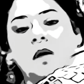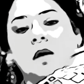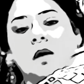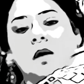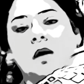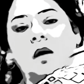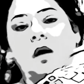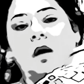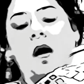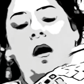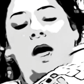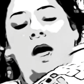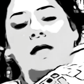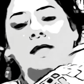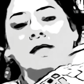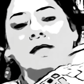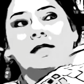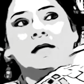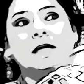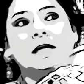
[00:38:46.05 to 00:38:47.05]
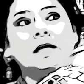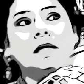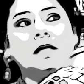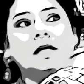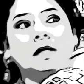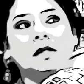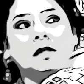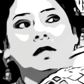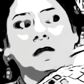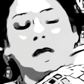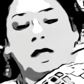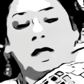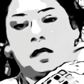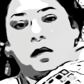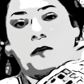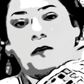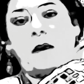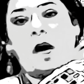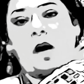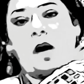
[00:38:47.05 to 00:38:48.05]
I did think
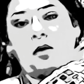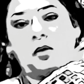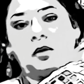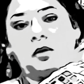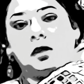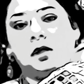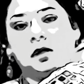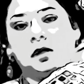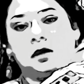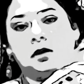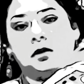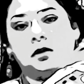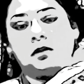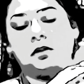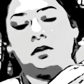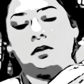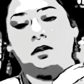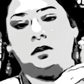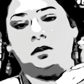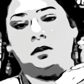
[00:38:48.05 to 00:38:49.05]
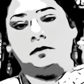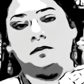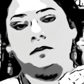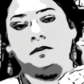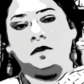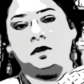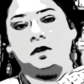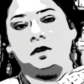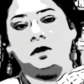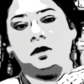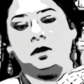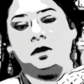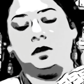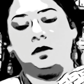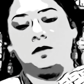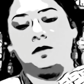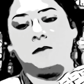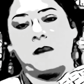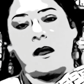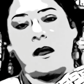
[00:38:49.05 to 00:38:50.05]
about the
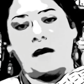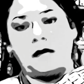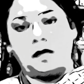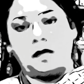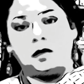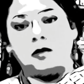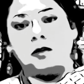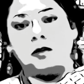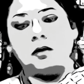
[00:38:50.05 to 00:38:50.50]
pattern,